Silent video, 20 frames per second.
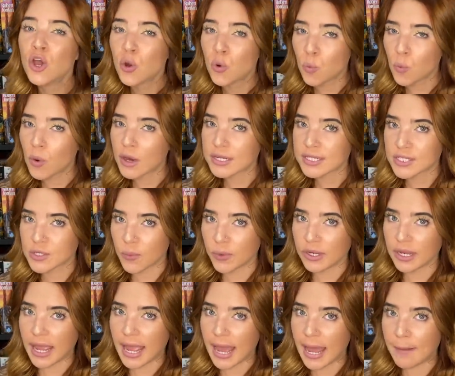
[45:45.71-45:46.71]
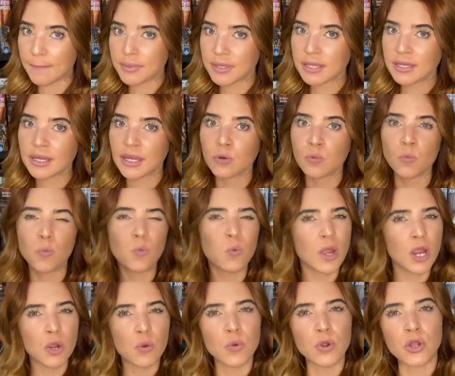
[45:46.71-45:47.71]
what is going to happen and
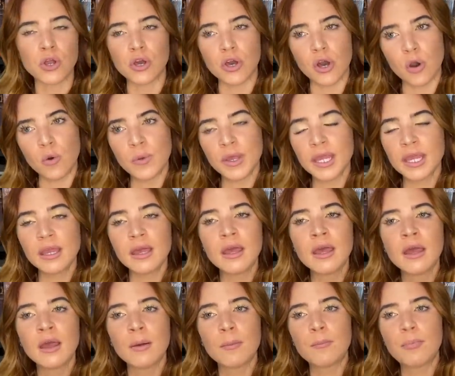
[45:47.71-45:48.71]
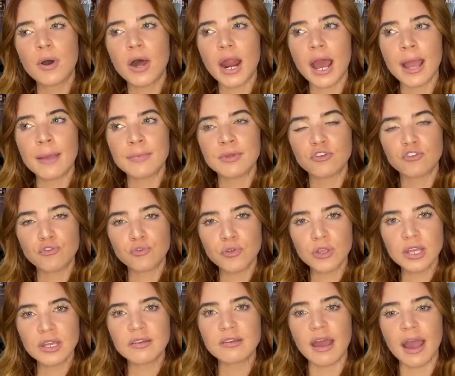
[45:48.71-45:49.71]
where we're going, but I'm
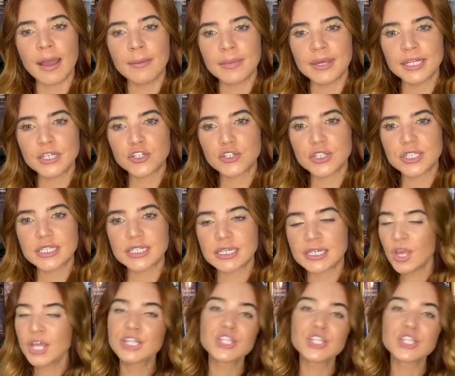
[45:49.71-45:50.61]
intrigued, I'm interested.